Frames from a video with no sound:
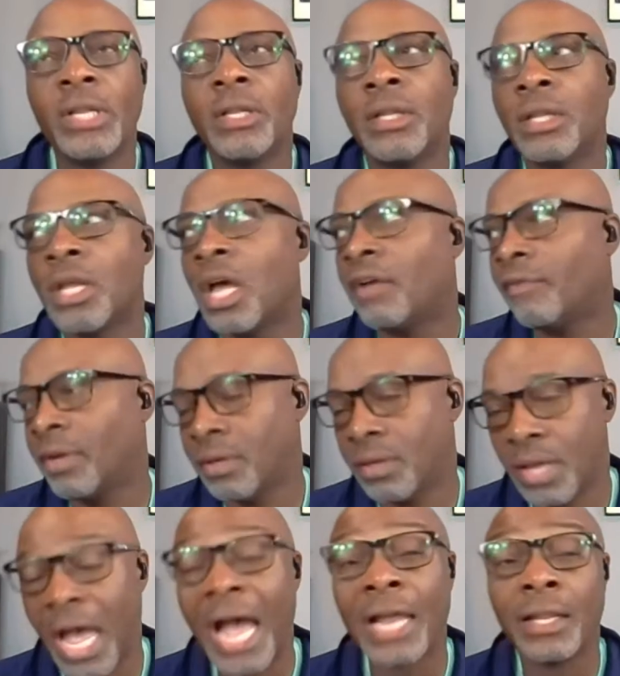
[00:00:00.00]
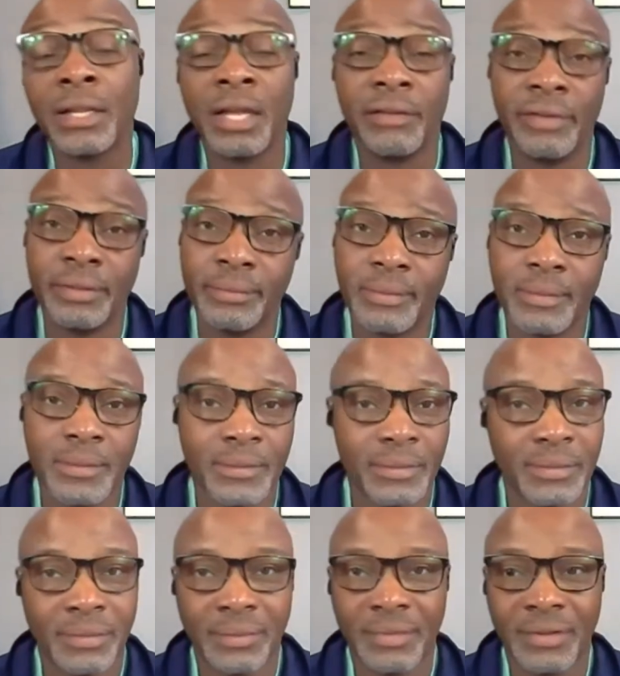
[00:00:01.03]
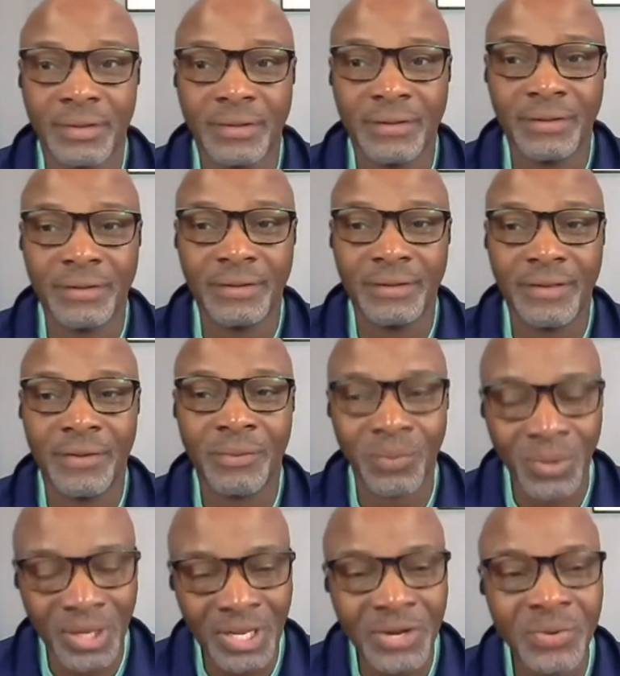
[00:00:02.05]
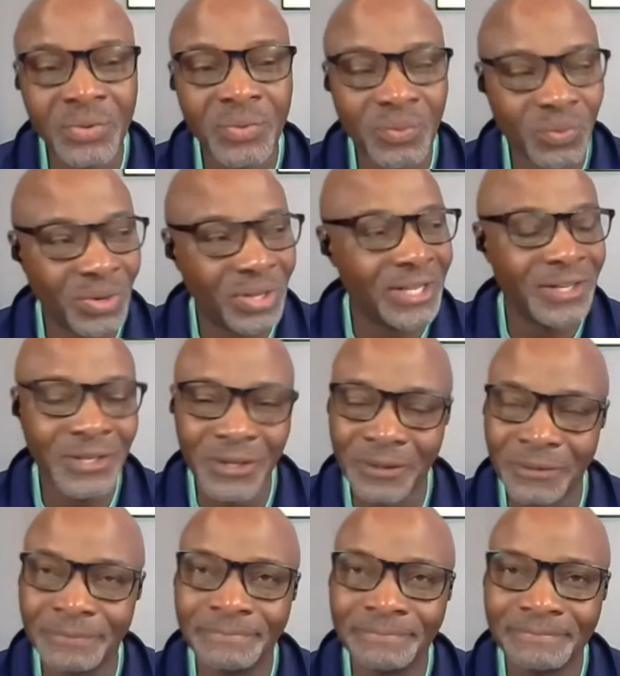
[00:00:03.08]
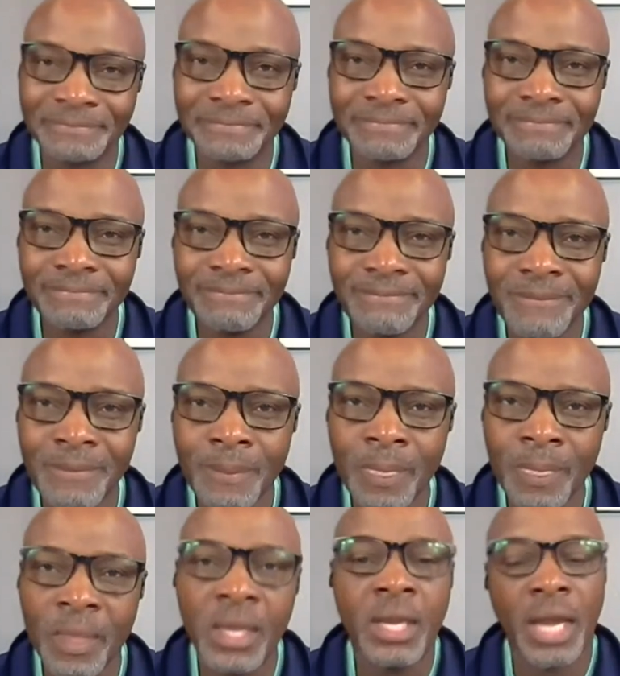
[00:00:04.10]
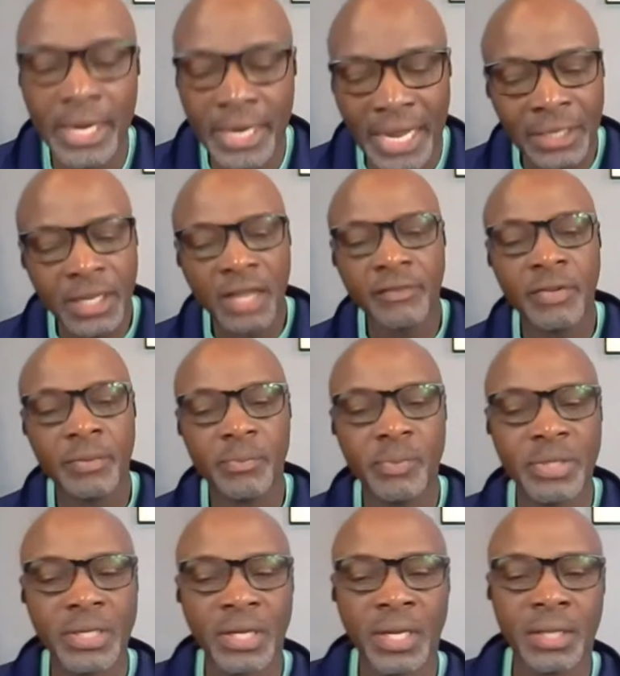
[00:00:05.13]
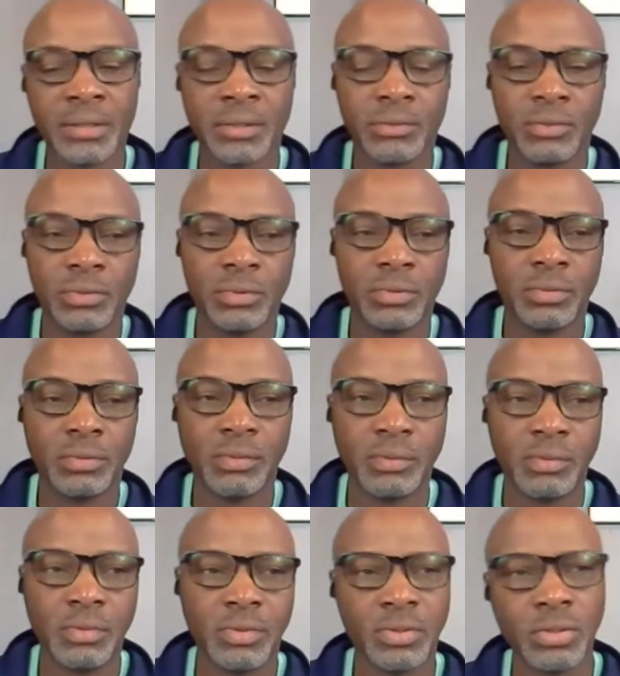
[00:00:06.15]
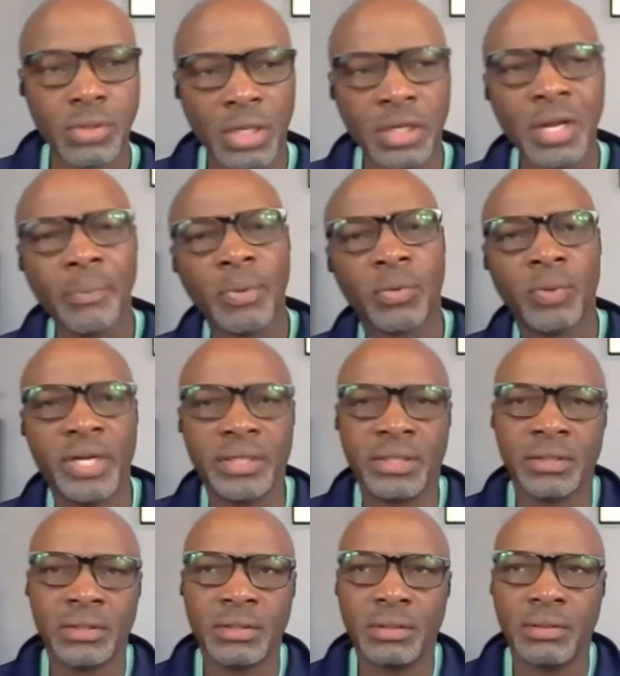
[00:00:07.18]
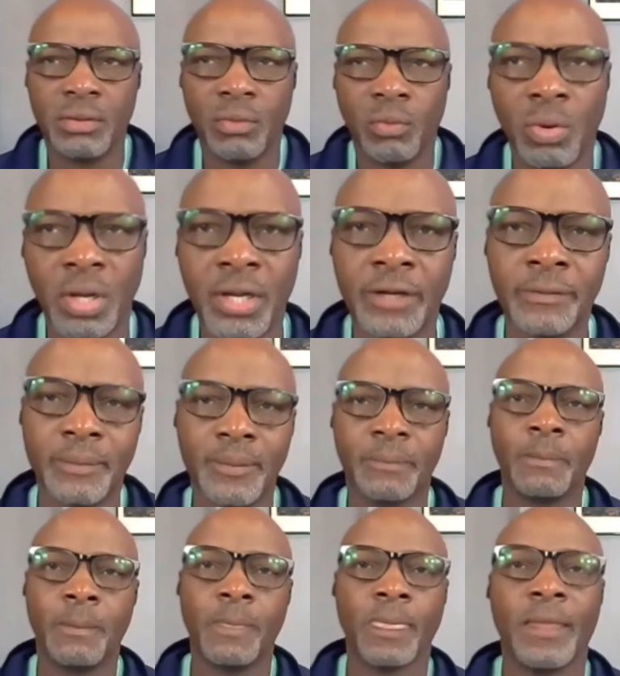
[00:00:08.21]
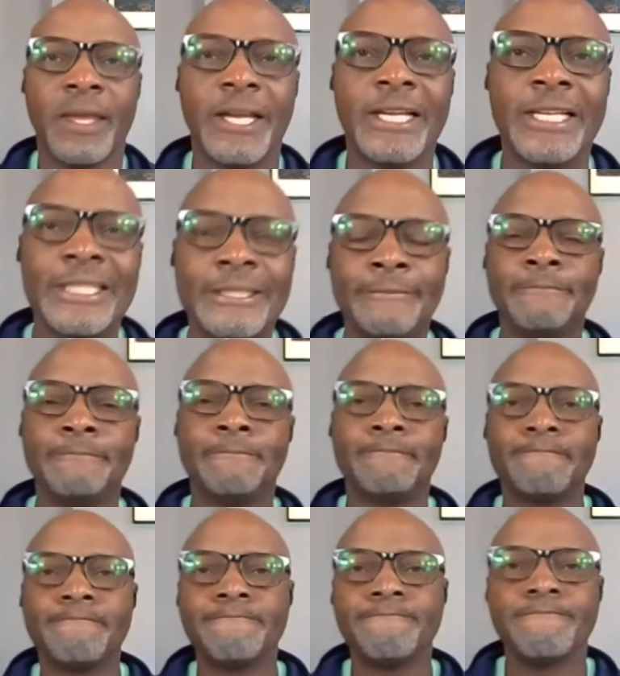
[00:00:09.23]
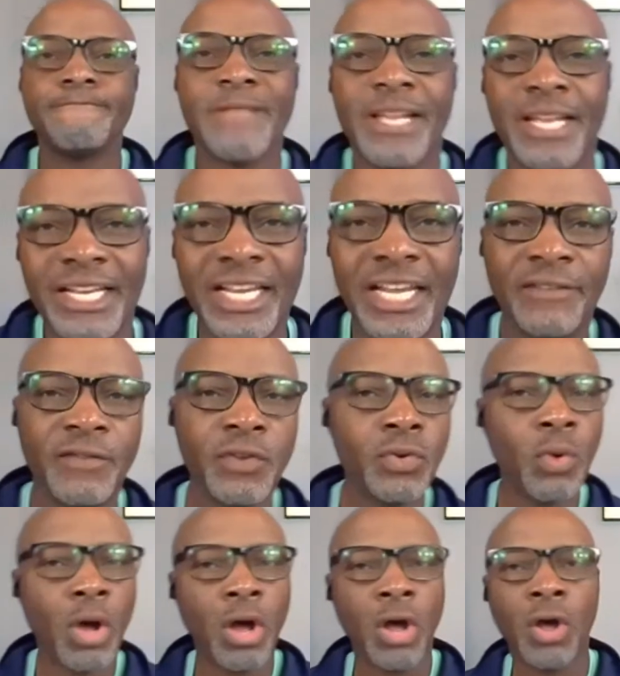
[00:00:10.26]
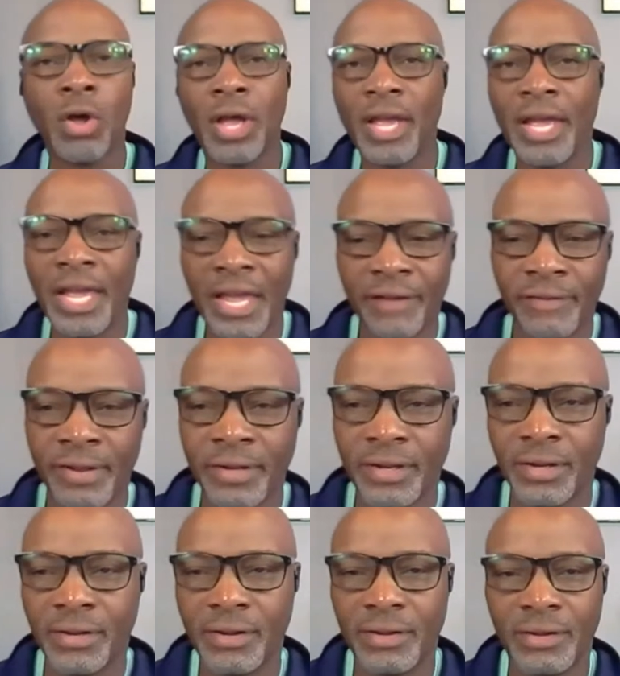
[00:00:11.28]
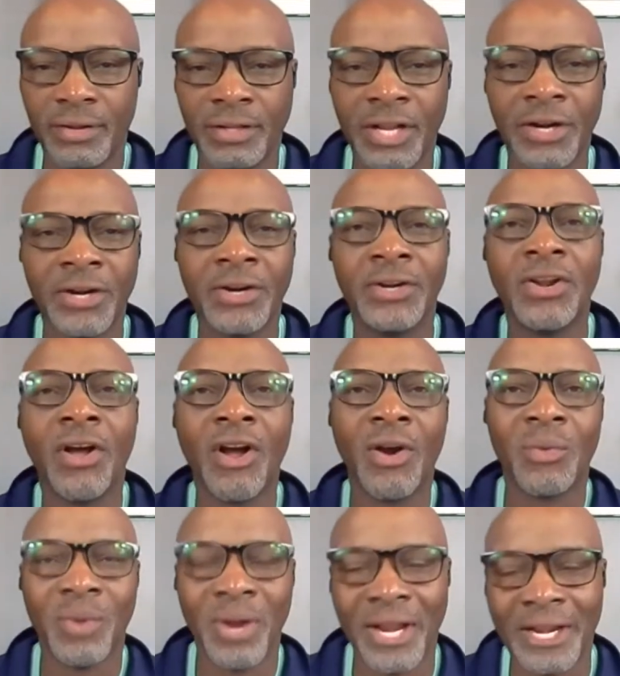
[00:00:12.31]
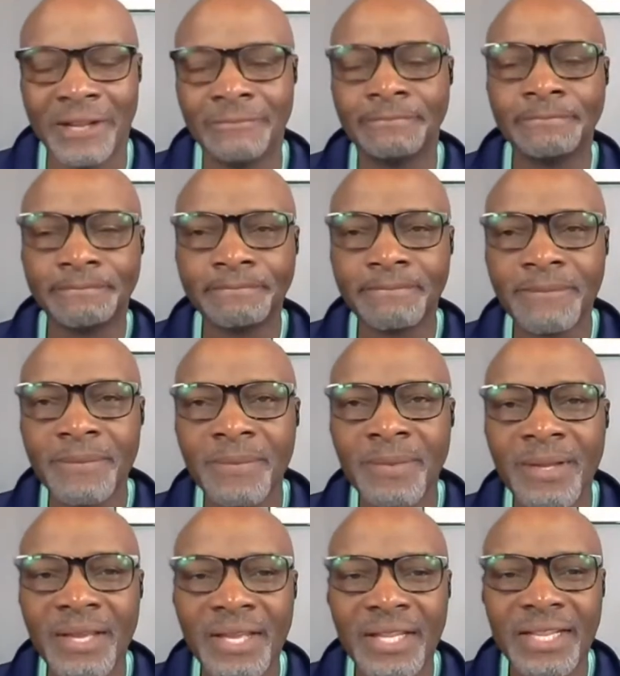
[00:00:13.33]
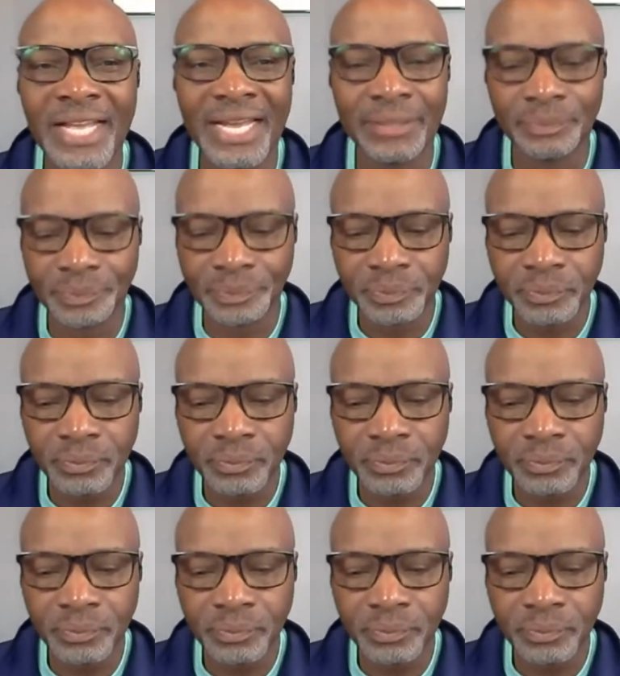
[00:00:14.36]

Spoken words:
love it. I love it. I really, really do. And I love it because a couple of reasons. One, um, if you all haven't learned already that